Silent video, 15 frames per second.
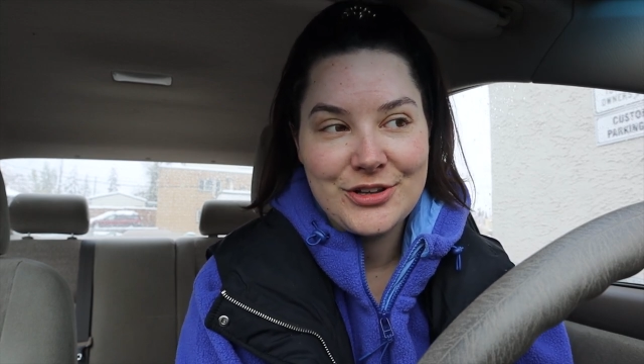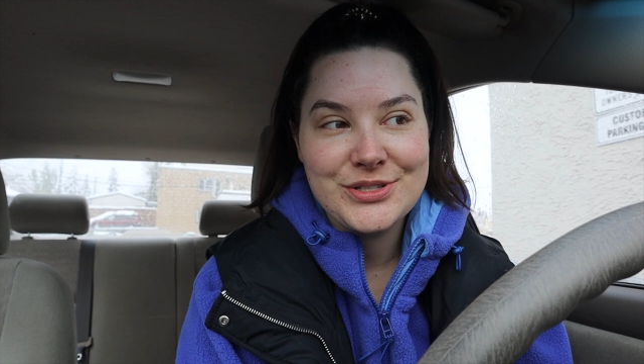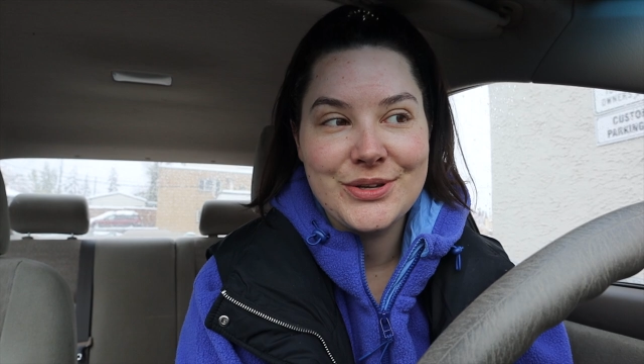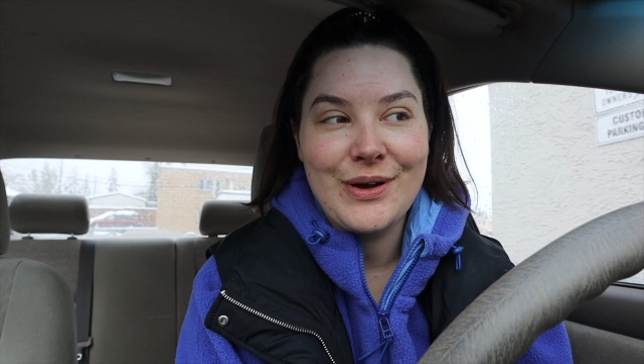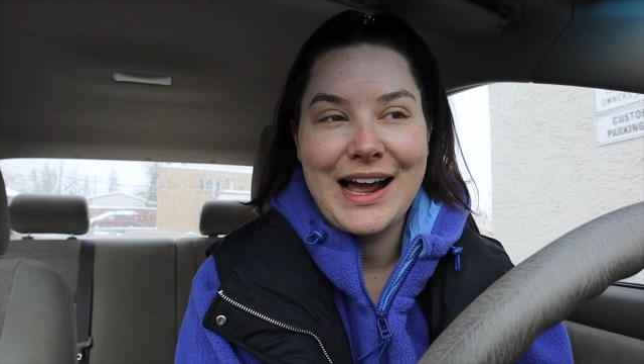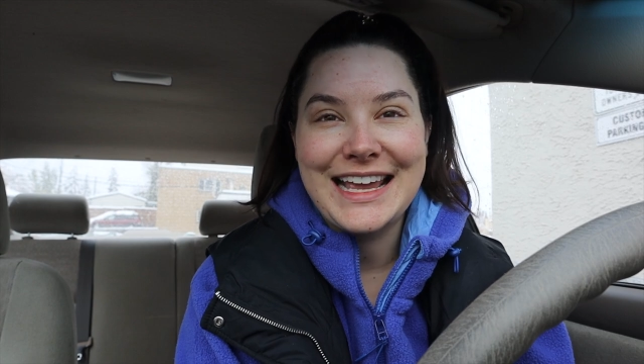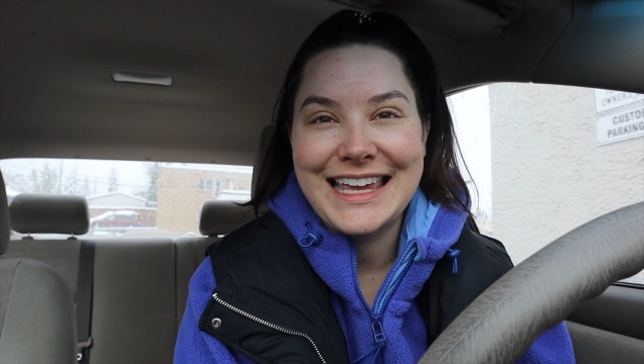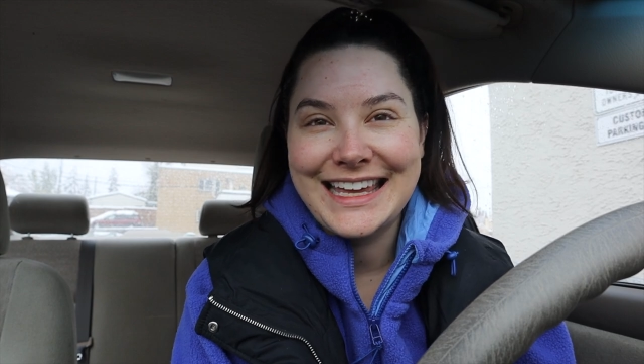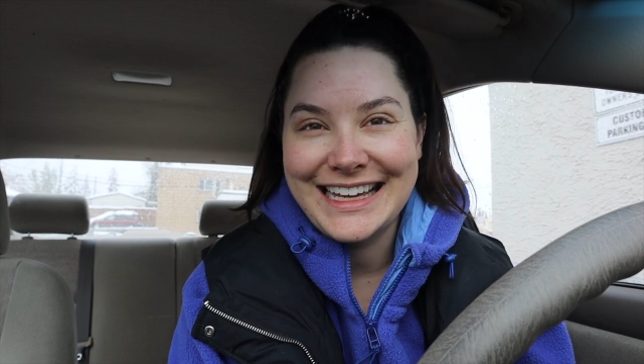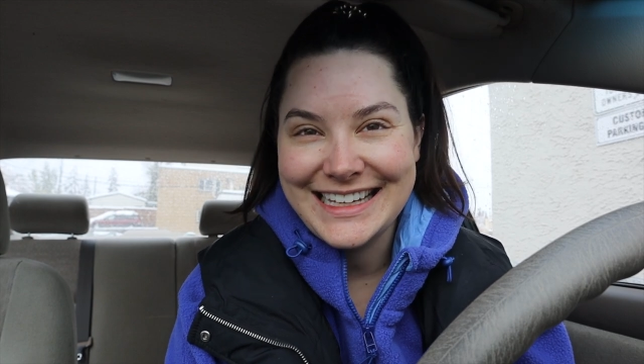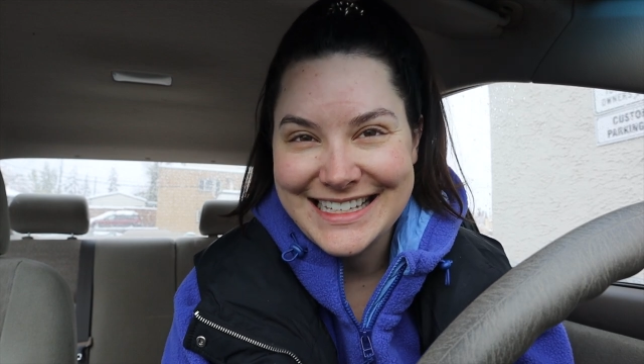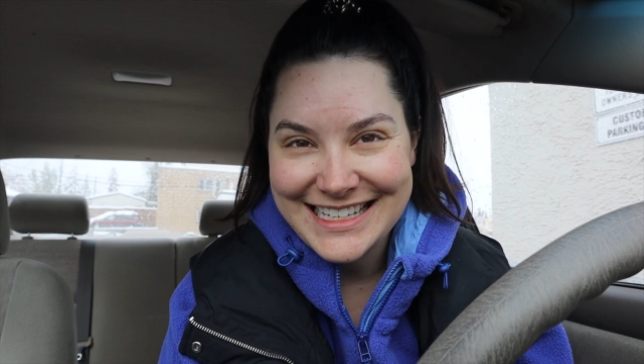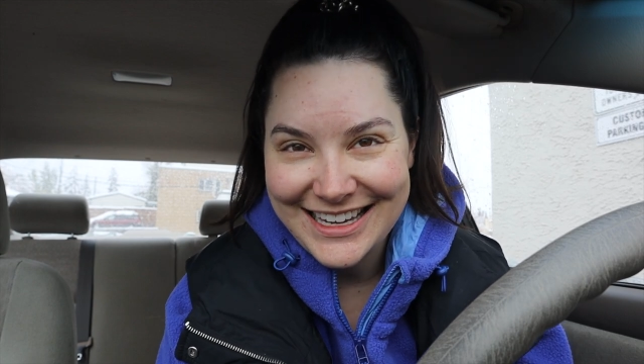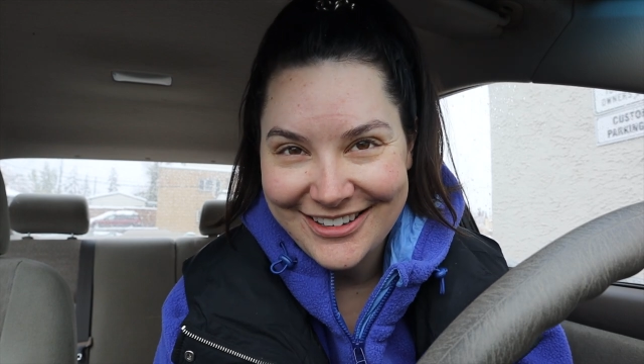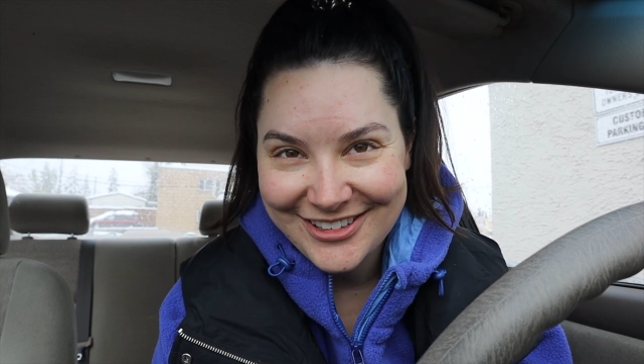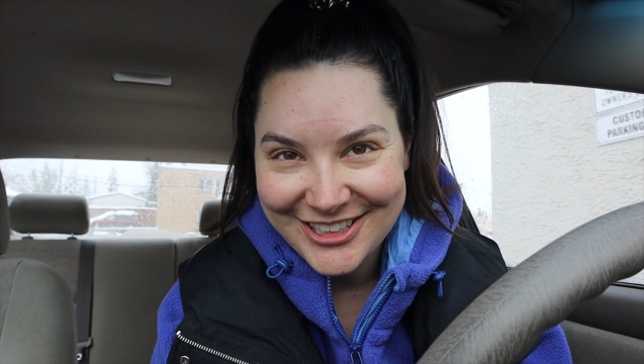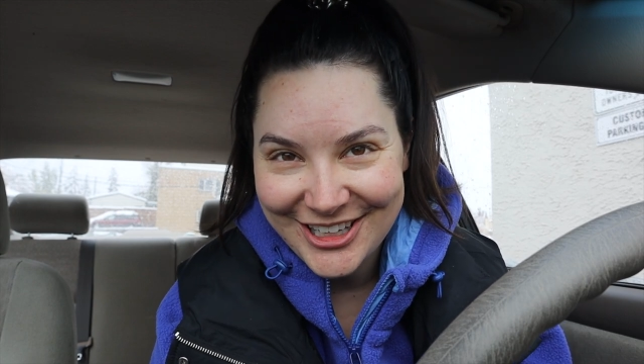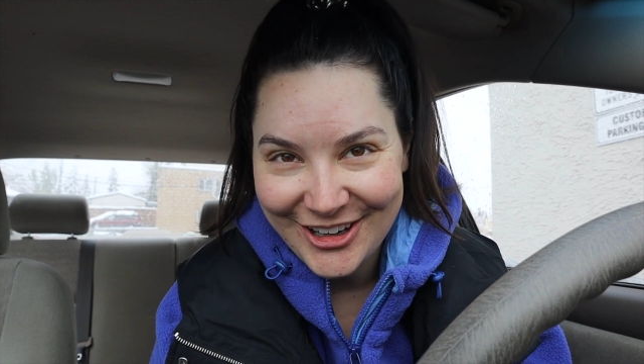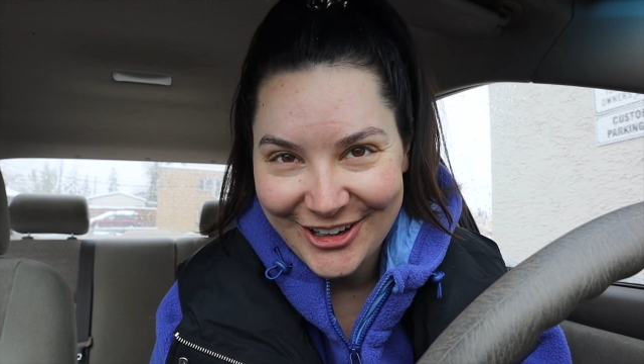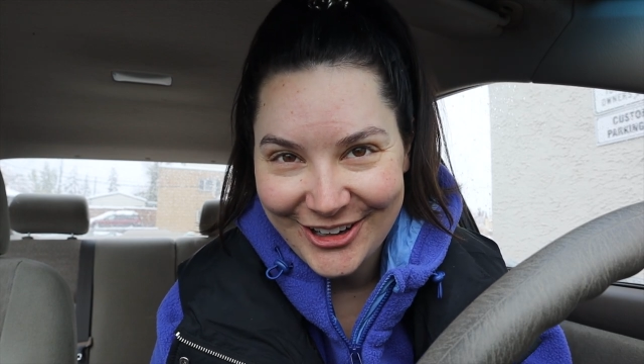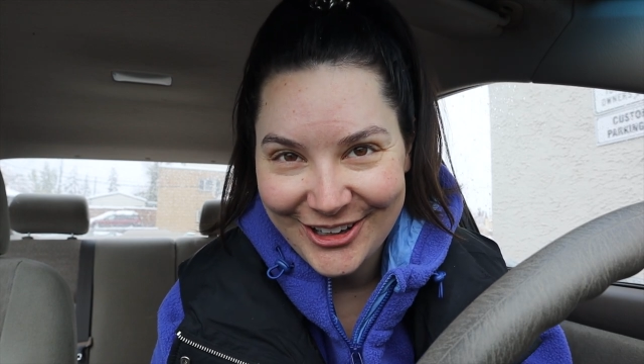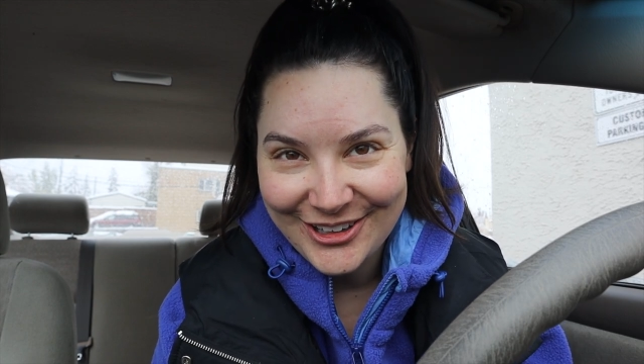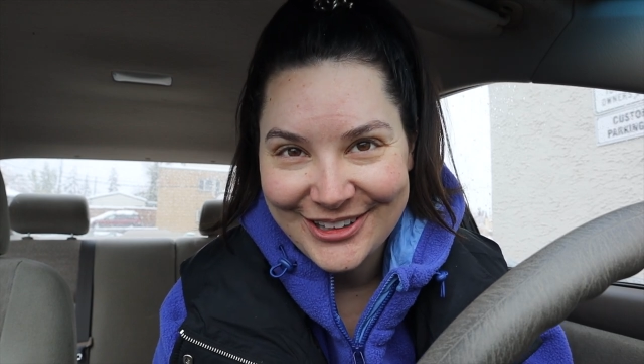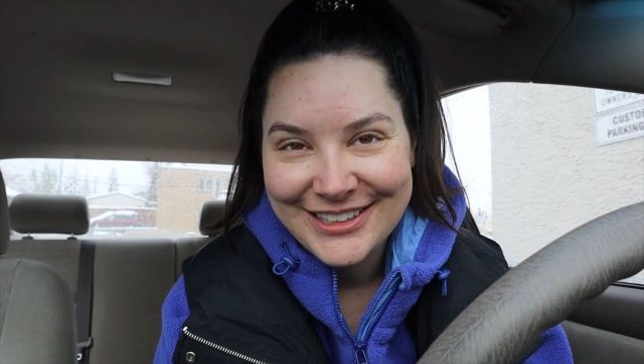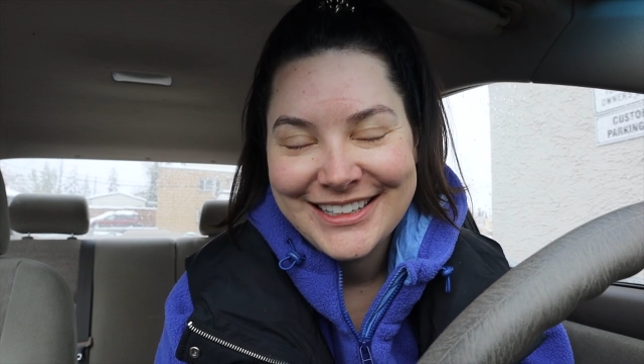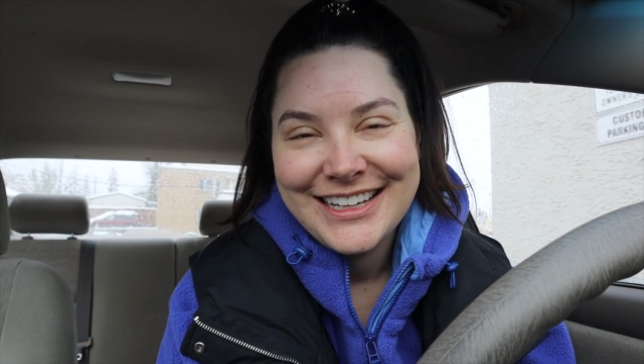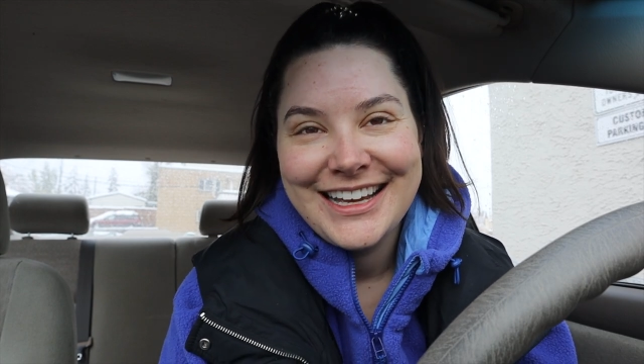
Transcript: so I can't tell y'all